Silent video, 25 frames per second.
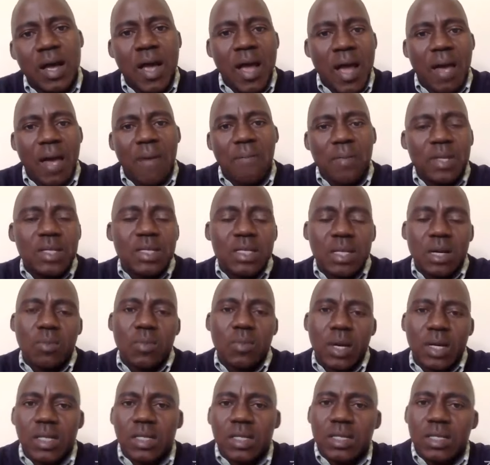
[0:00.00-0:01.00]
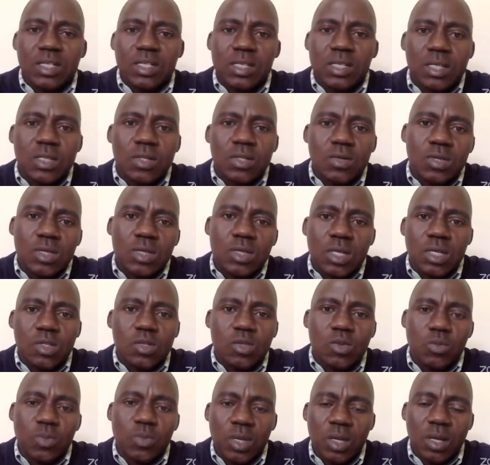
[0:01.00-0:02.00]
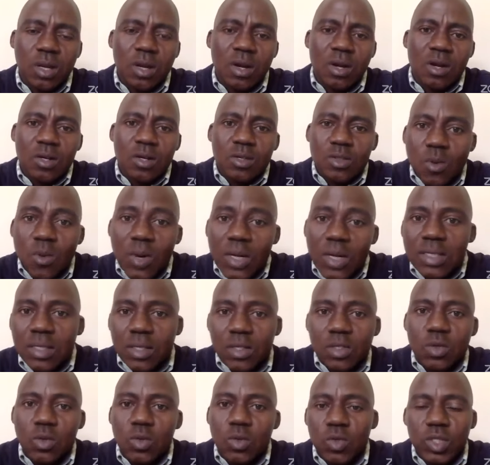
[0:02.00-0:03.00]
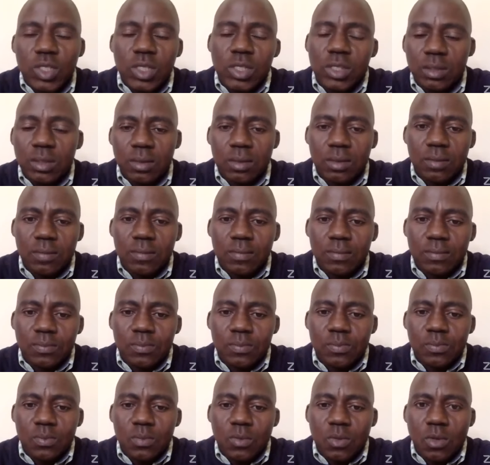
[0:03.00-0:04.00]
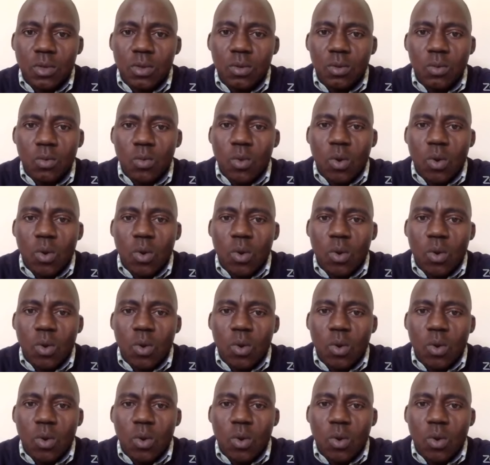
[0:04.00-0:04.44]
I meet someone in the streets who says to me, so what's the solution? Do